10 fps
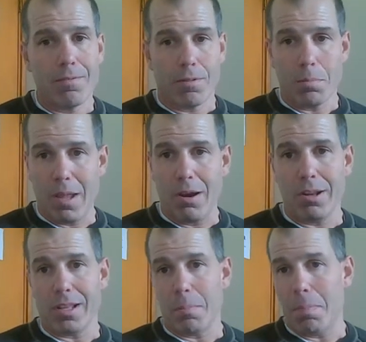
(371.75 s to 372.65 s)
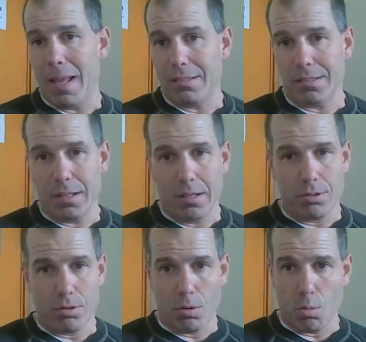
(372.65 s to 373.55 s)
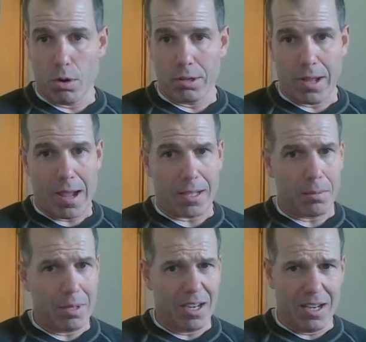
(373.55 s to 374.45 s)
From there you can paste it into a Word document,